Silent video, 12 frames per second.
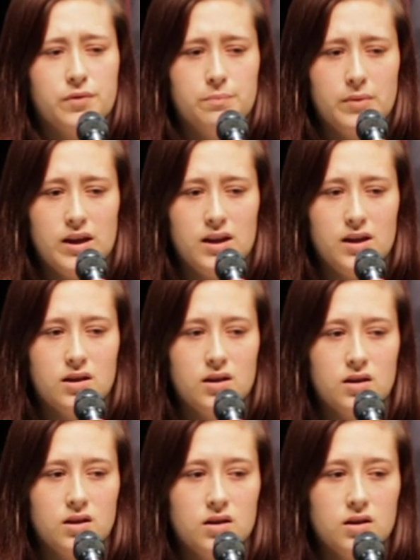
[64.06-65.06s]
from me,
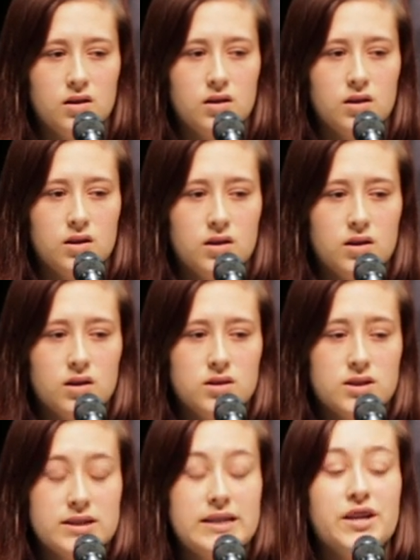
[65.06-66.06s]

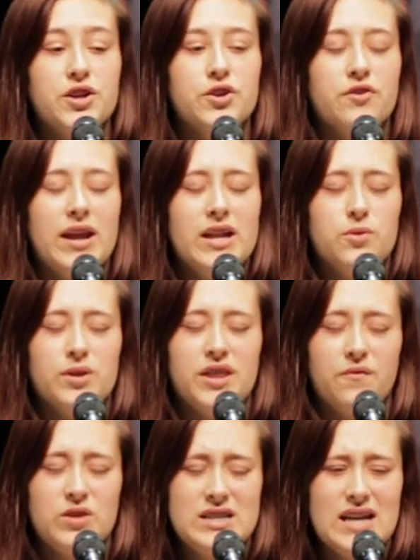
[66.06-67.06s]
deteriorating with
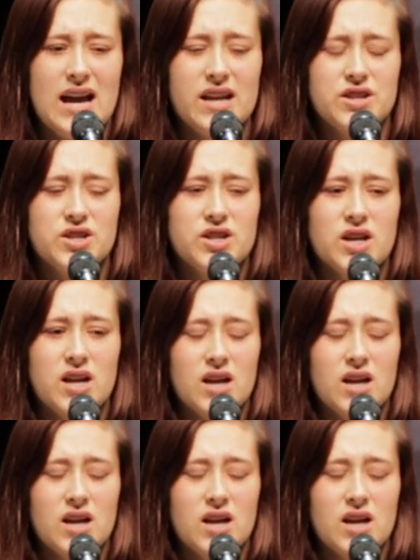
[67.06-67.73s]
every touch.